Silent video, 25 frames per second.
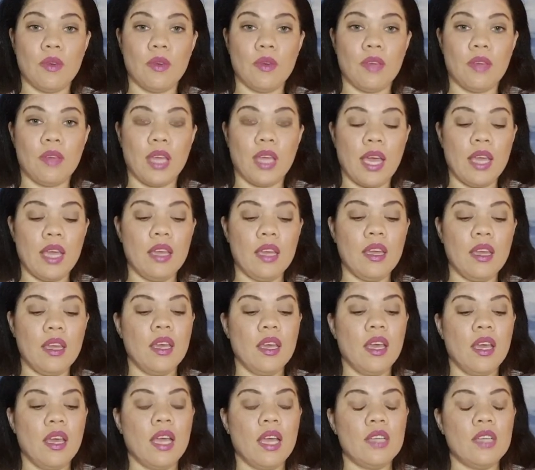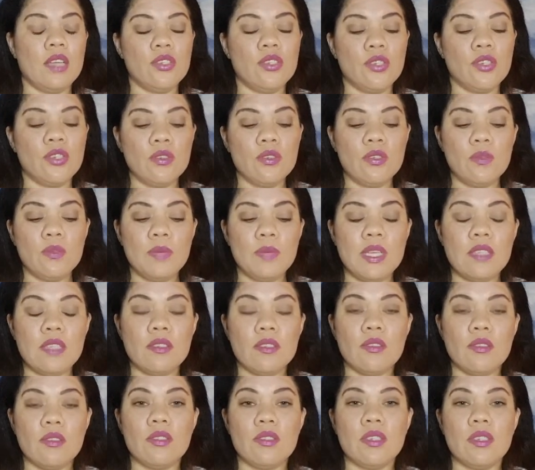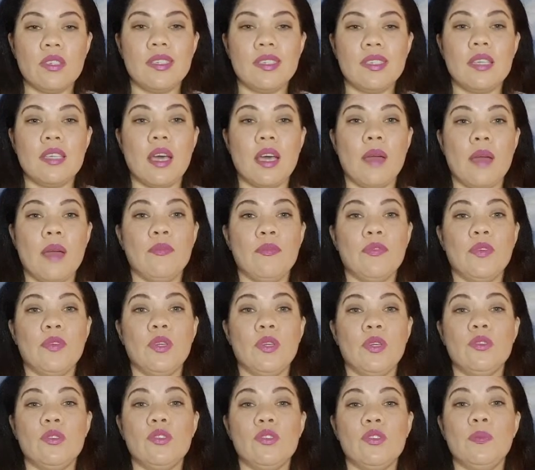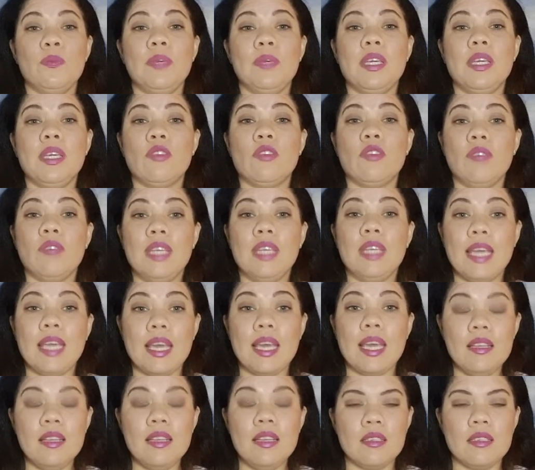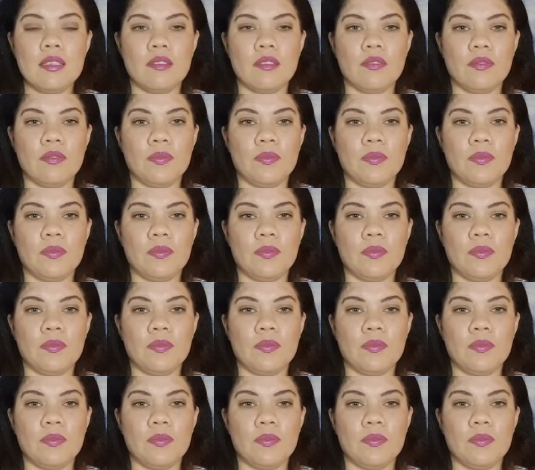Okay, it shows me it's also a time for you to be creative